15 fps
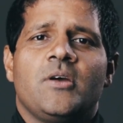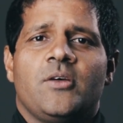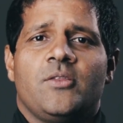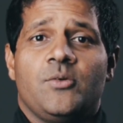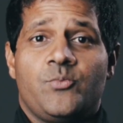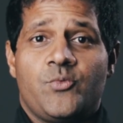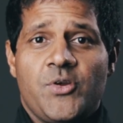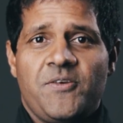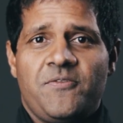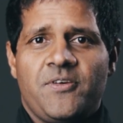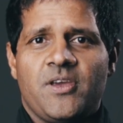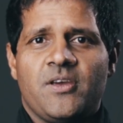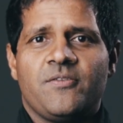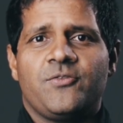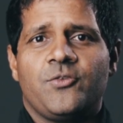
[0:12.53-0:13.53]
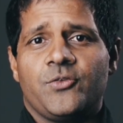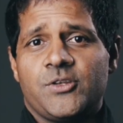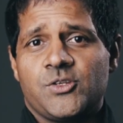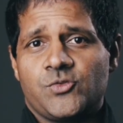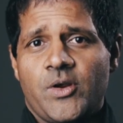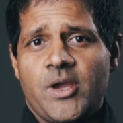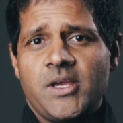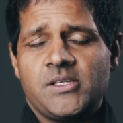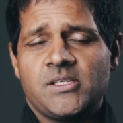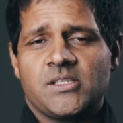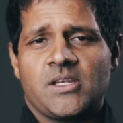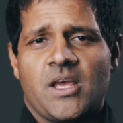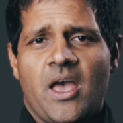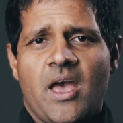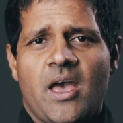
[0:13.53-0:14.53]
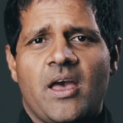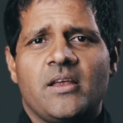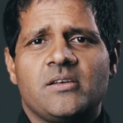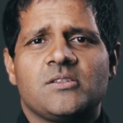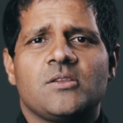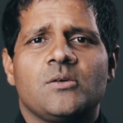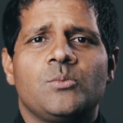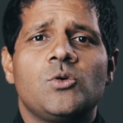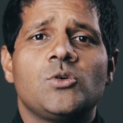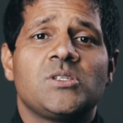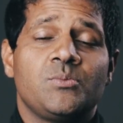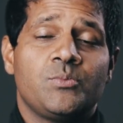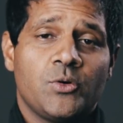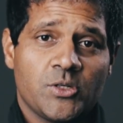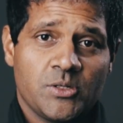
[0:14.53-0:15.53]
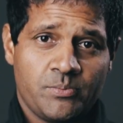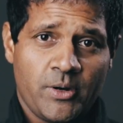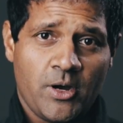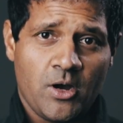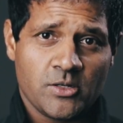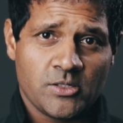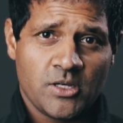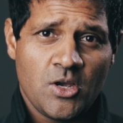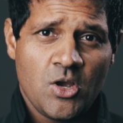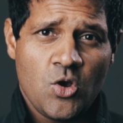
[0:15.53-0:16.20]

the briefing for this race and the most important part,